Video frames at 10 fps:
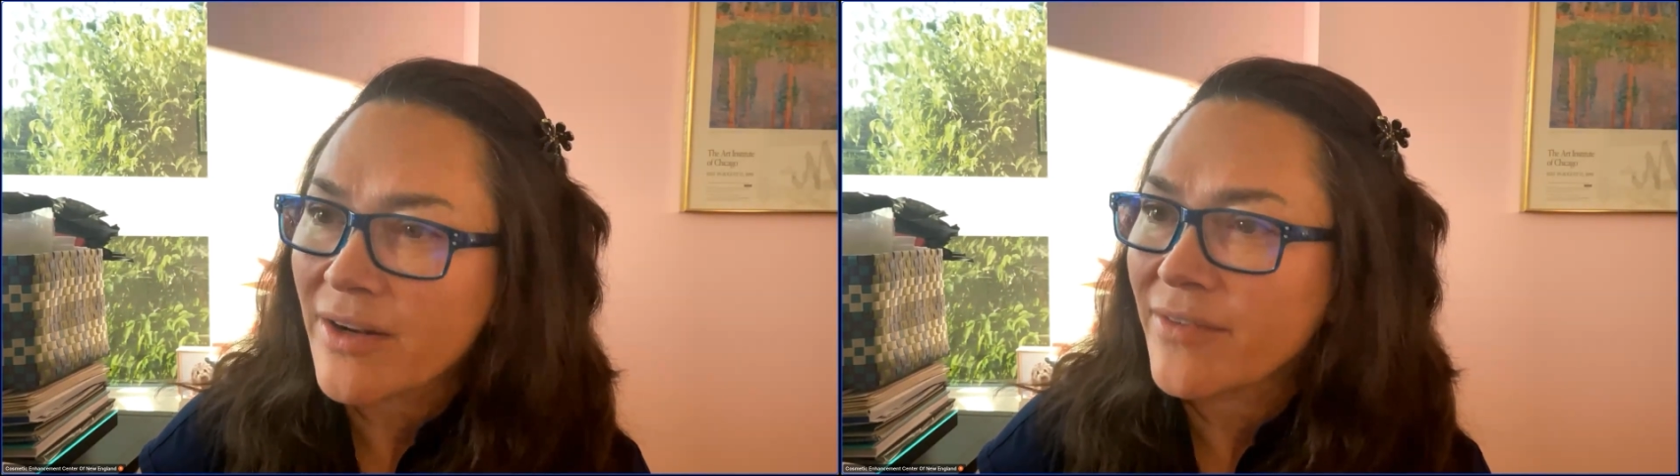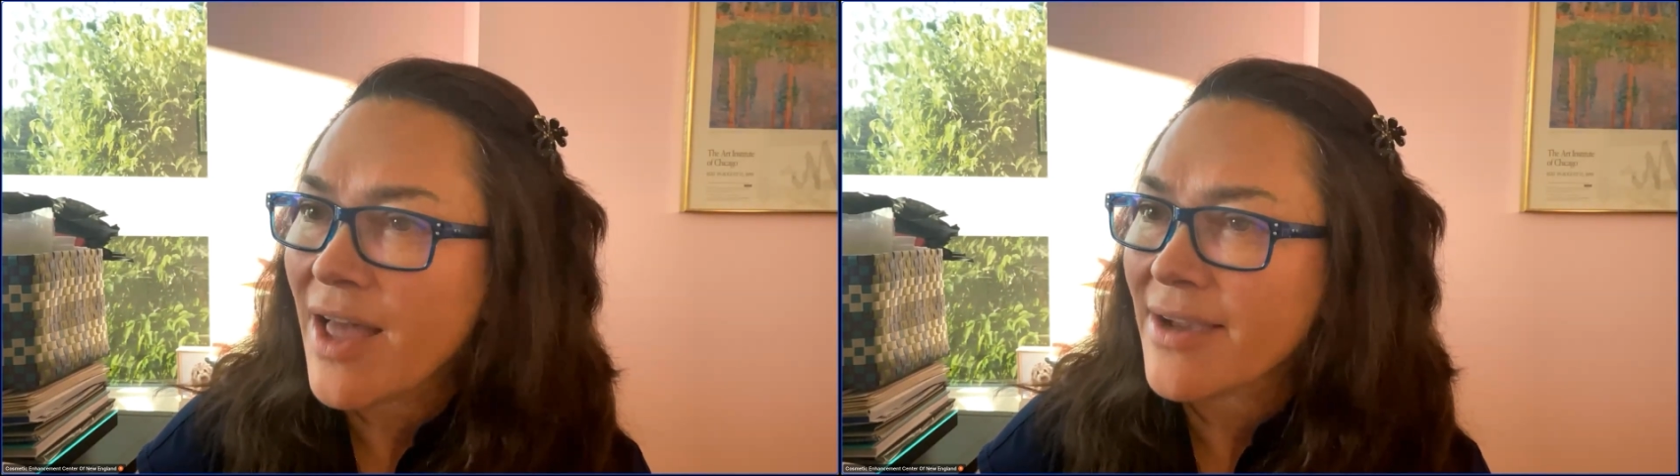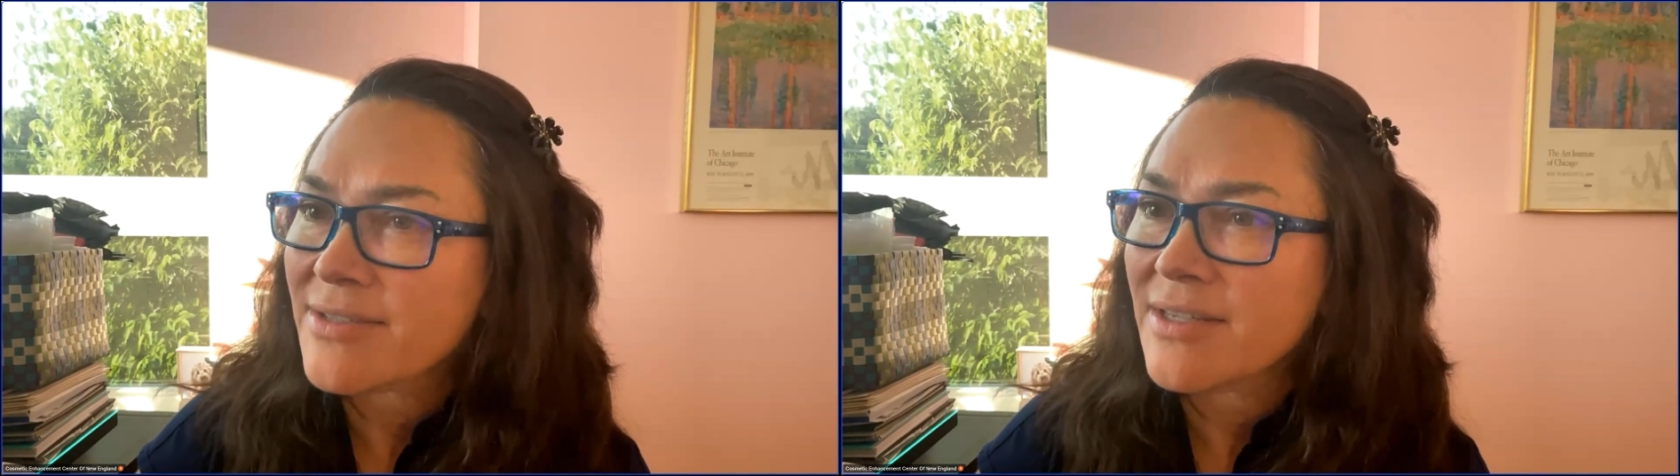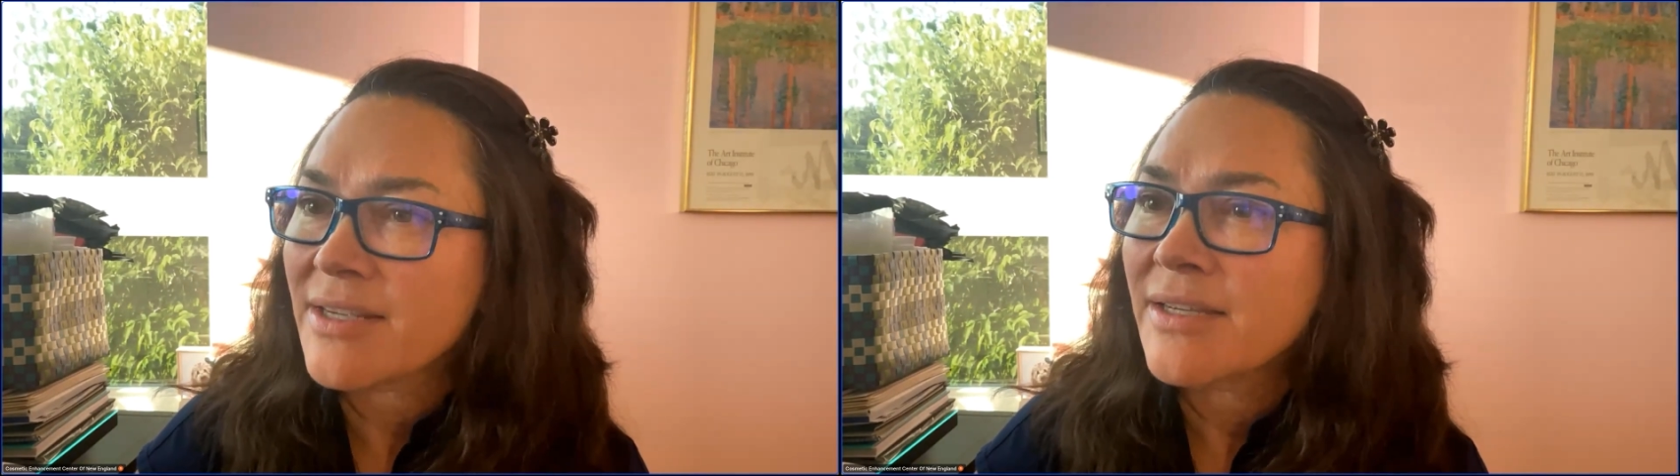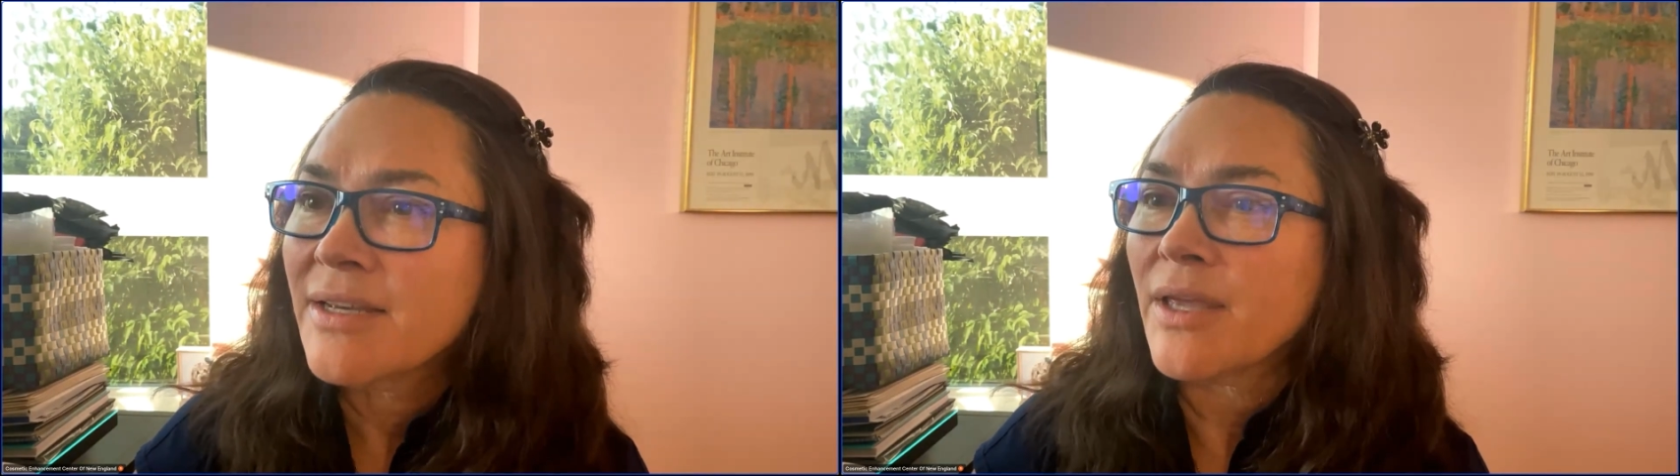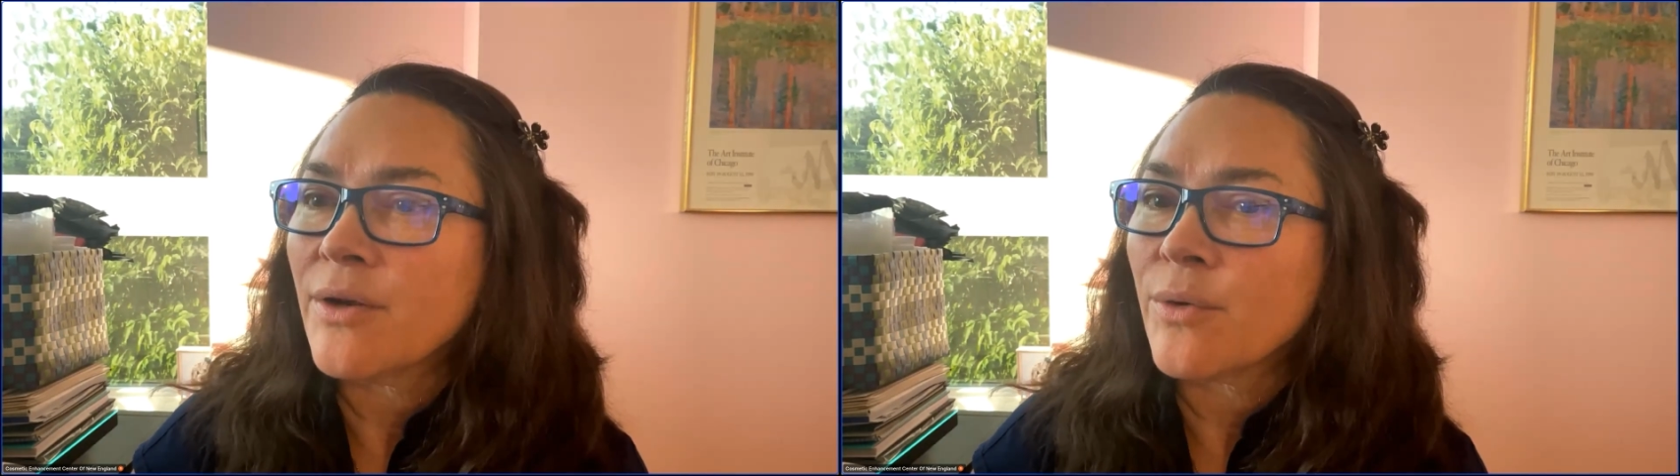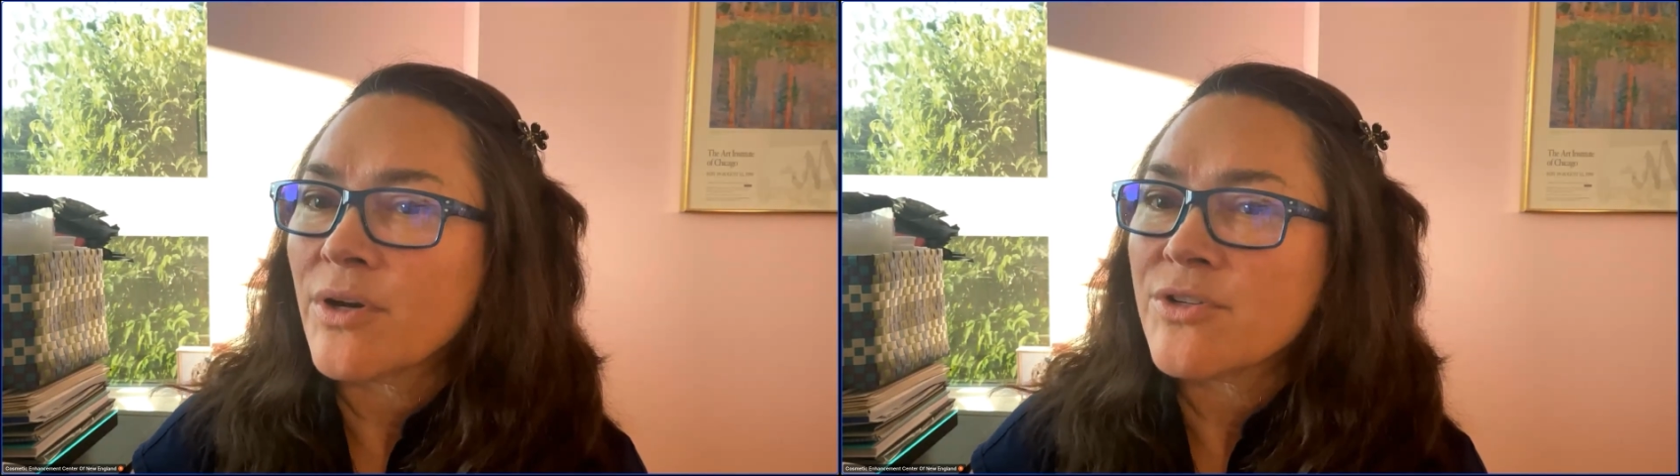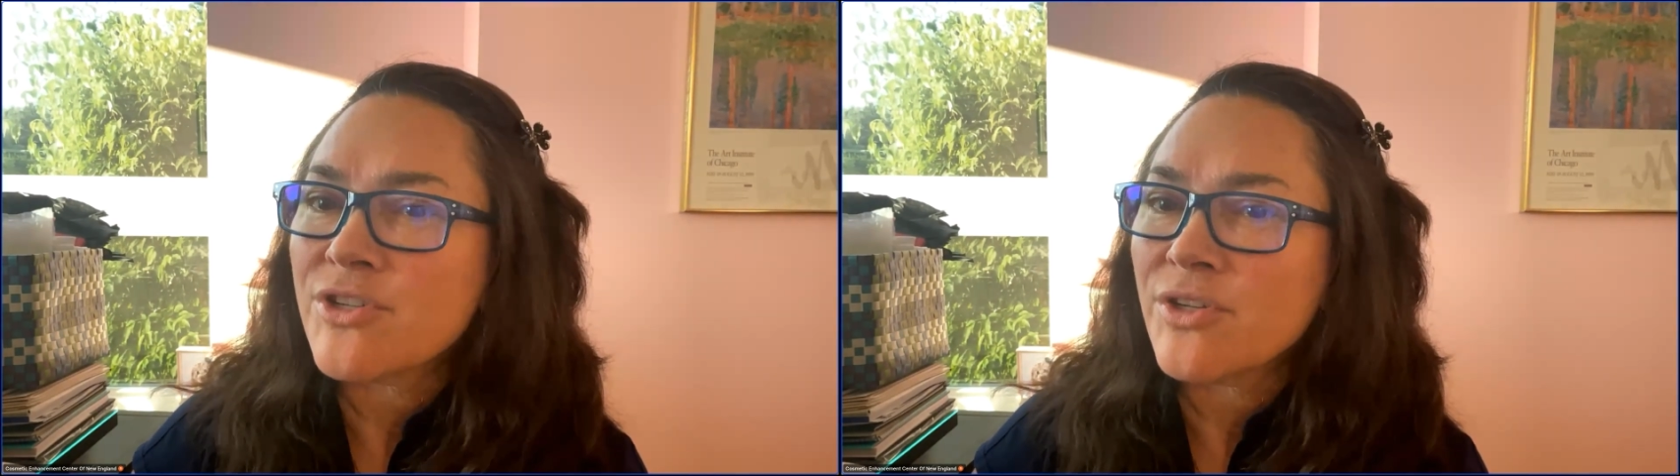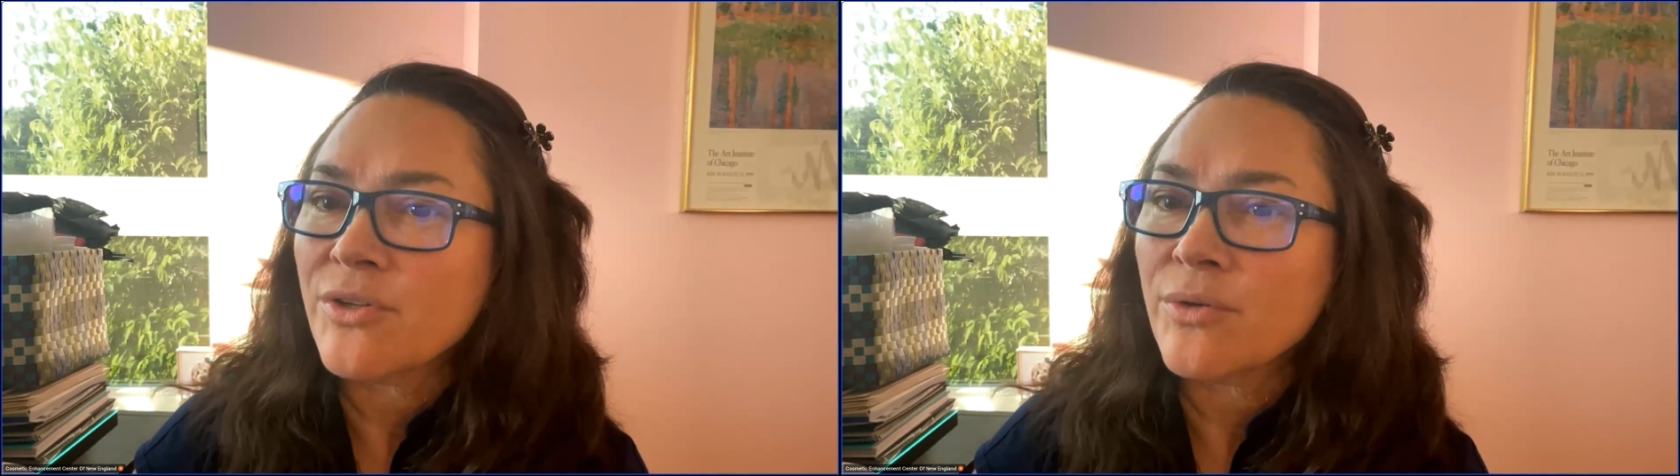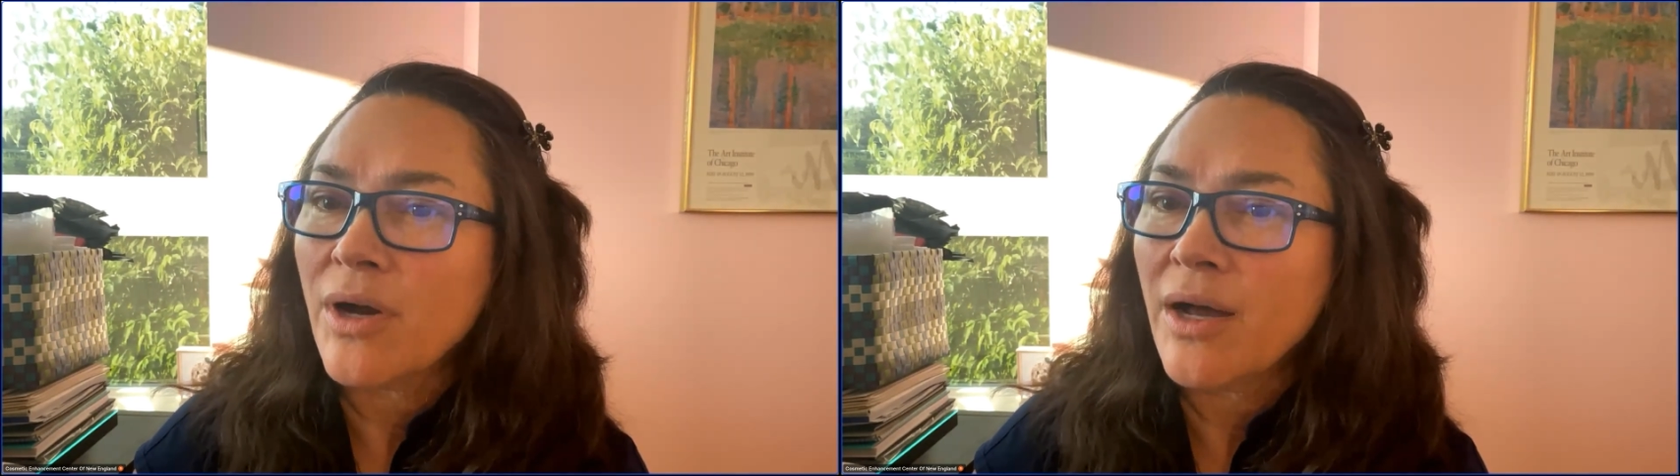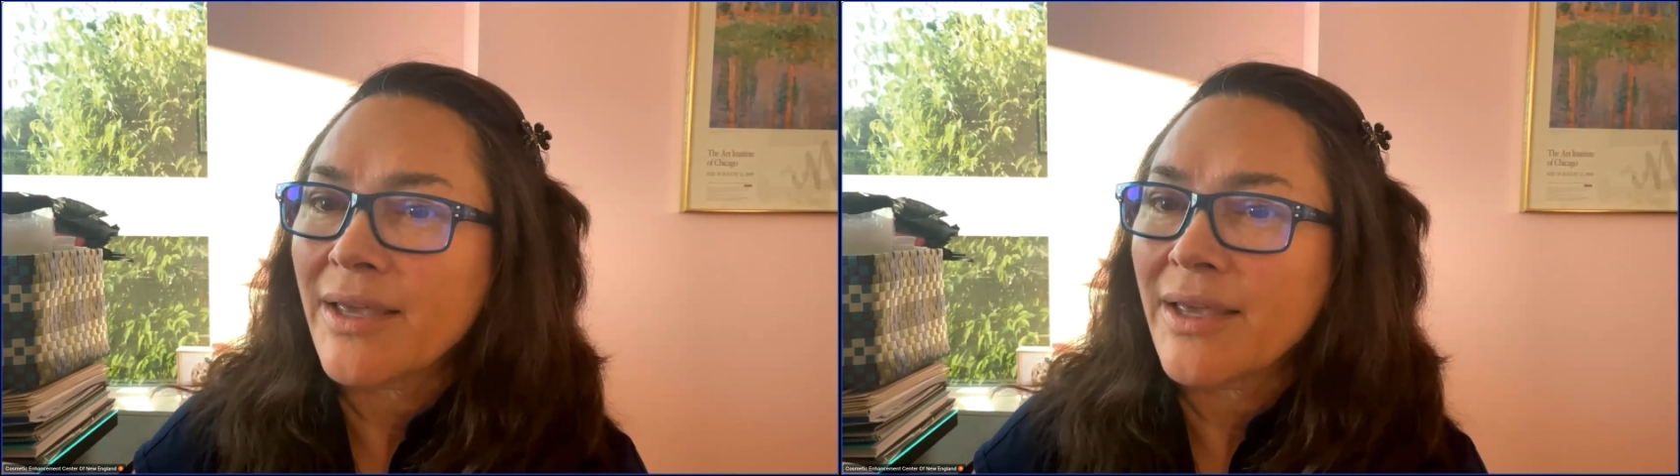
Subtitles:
of laxity in order to